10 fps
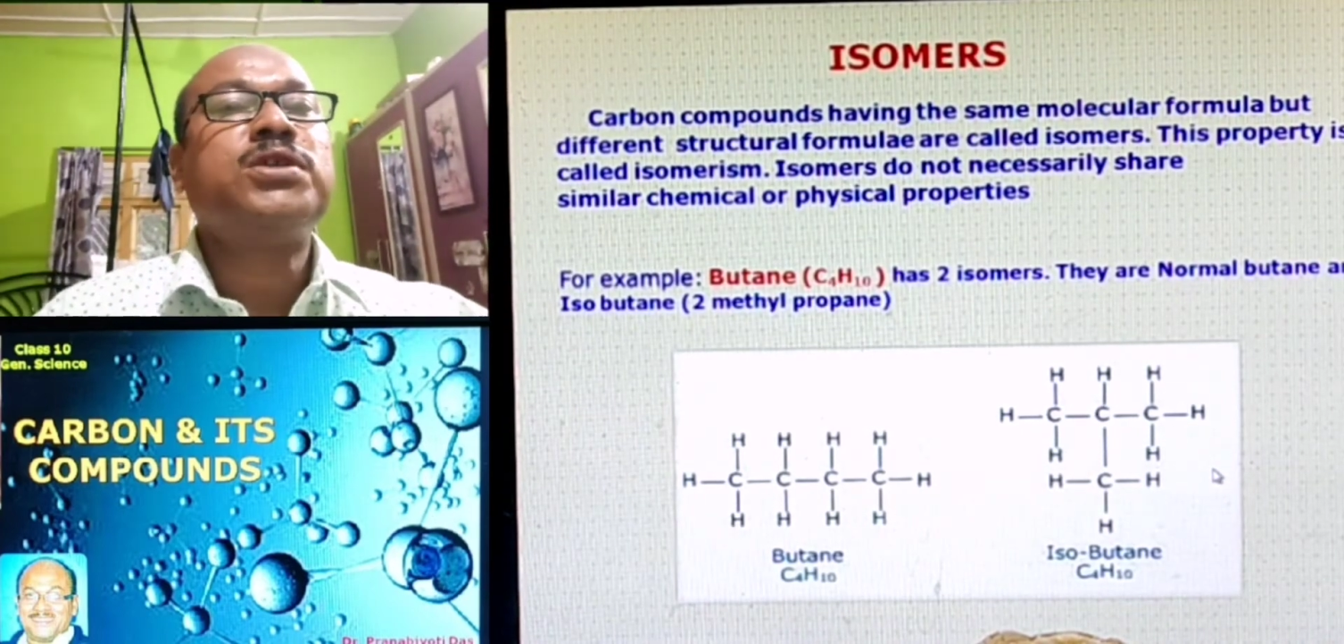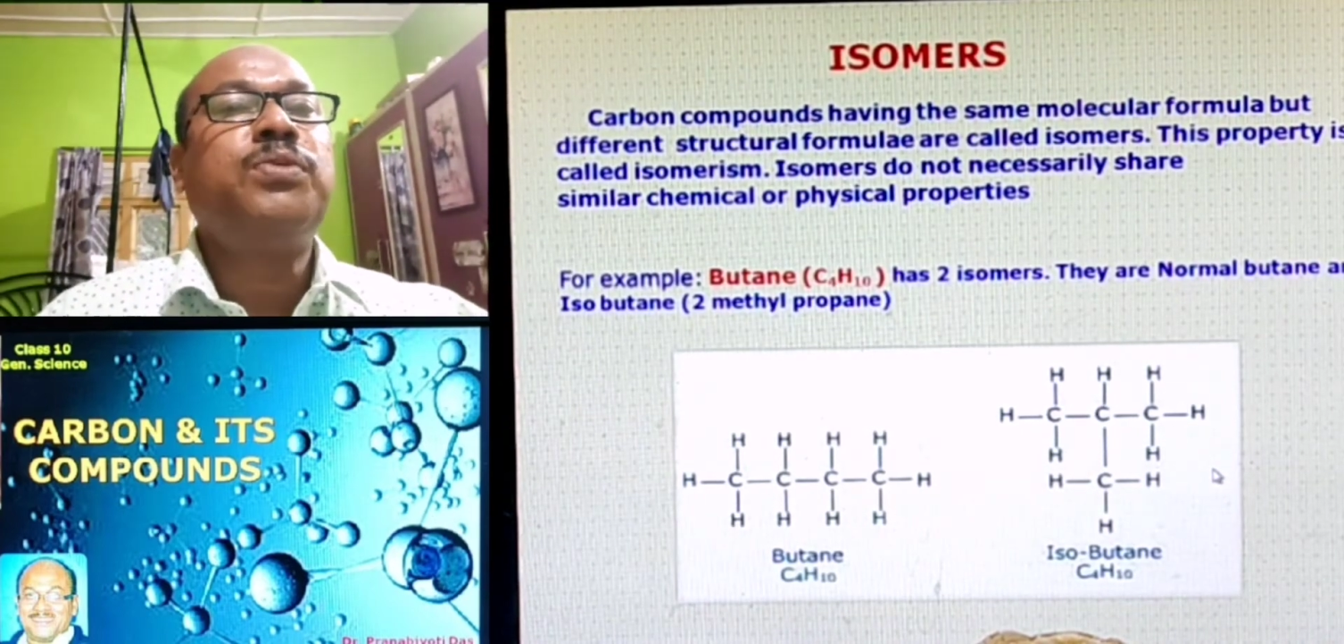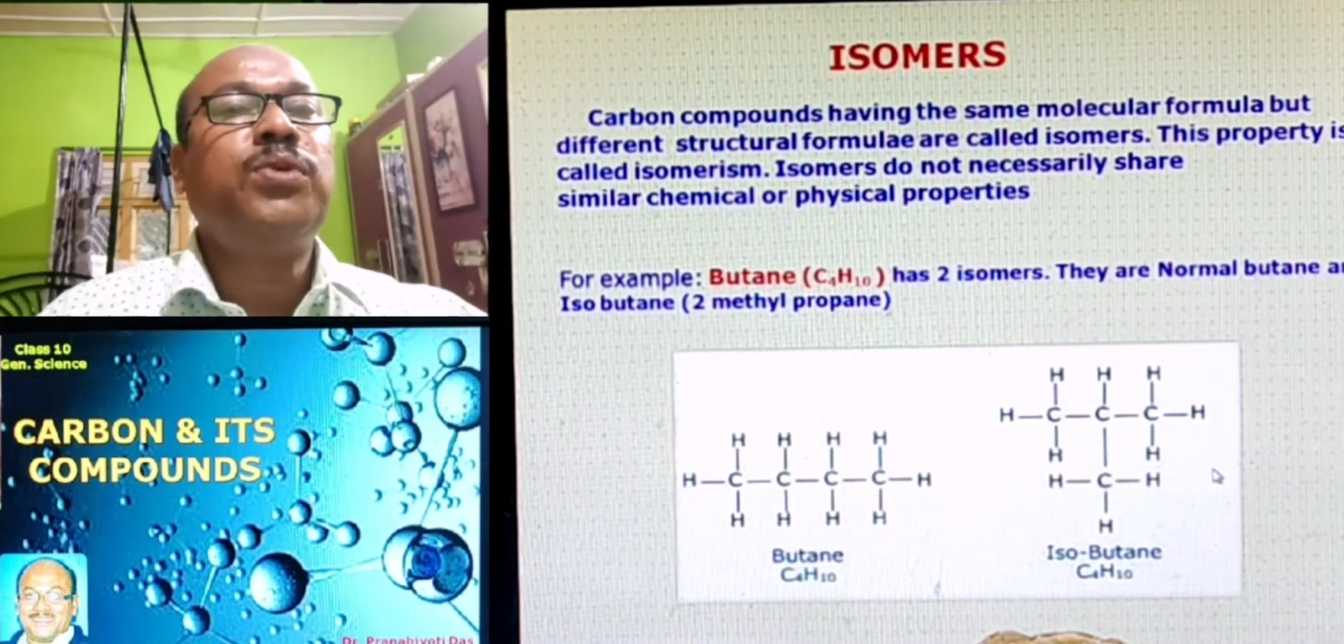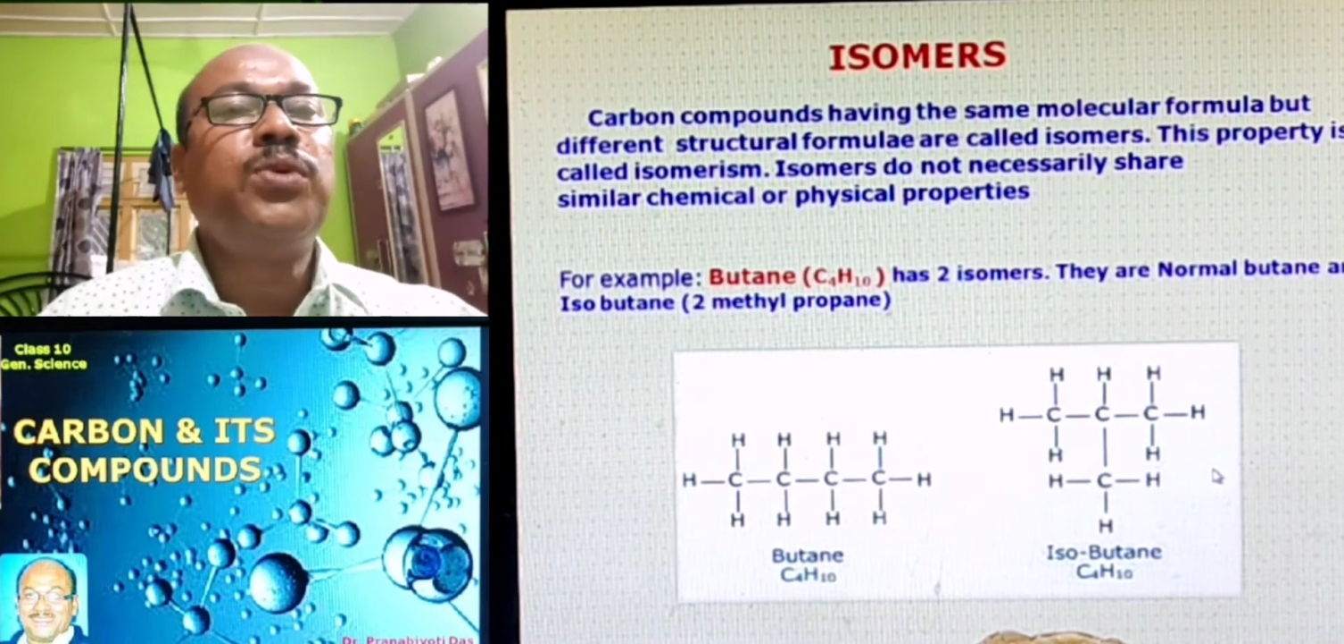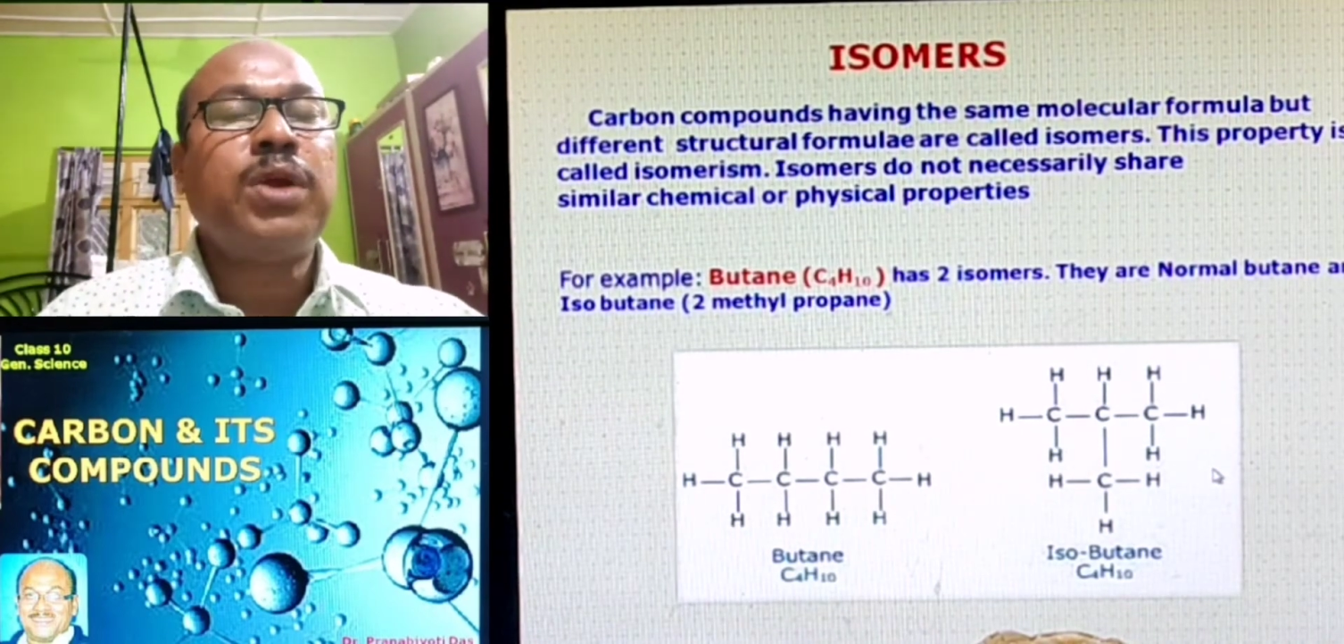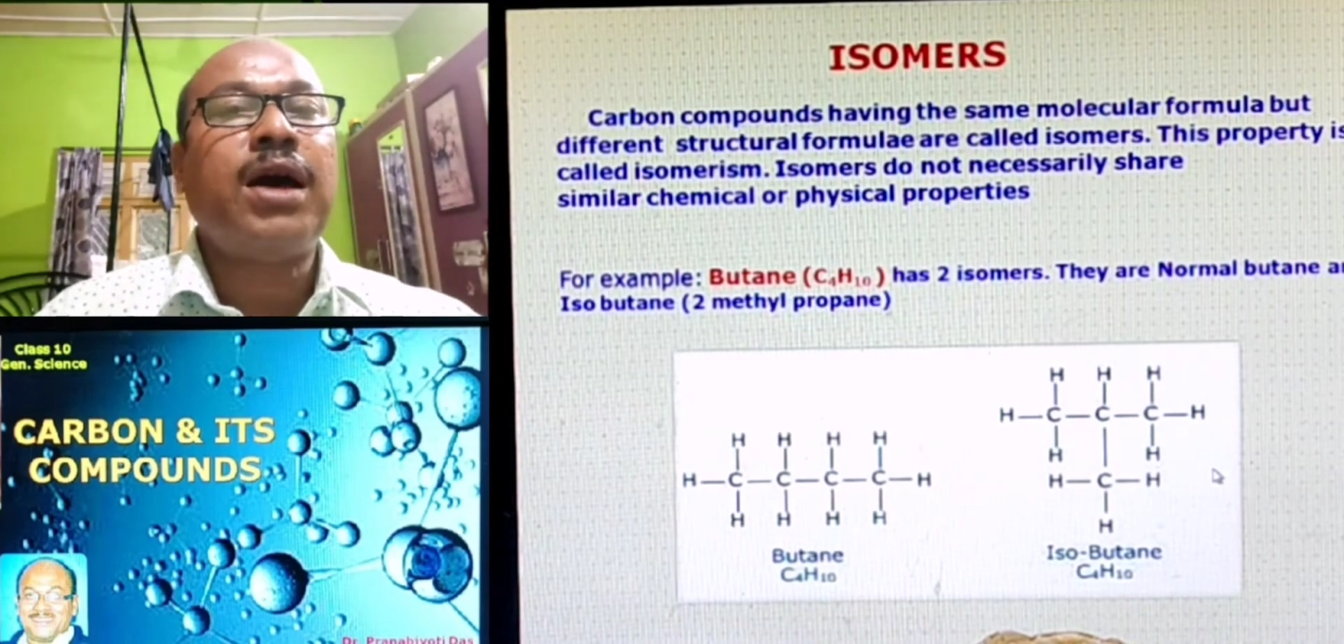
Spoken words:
4